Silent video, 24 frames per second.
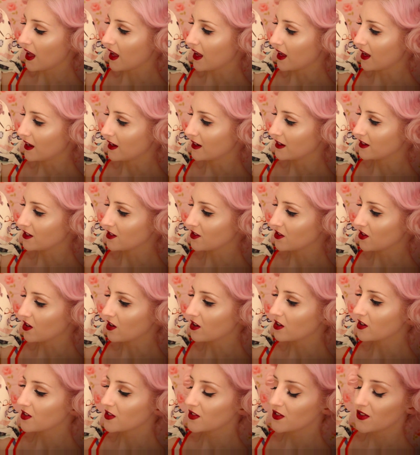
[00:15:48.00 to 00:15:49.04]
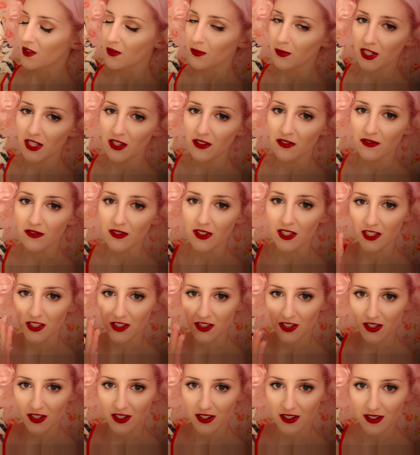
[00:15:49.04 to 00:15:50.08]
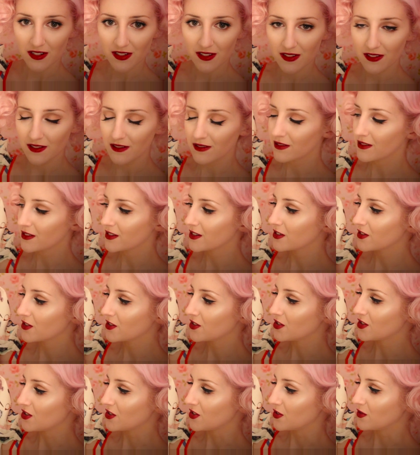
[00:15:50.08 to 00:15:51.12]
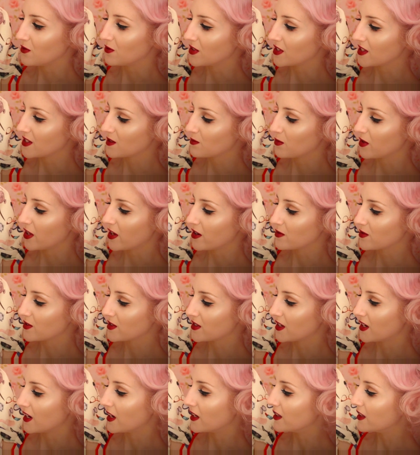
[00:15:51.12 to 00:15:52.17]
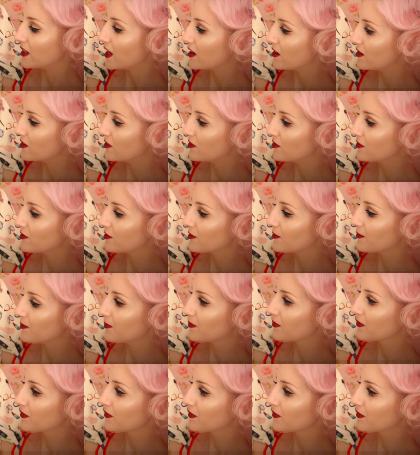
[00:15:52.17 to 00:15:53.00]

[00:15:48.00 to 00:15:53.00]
And there are so many features to this blouse that I love.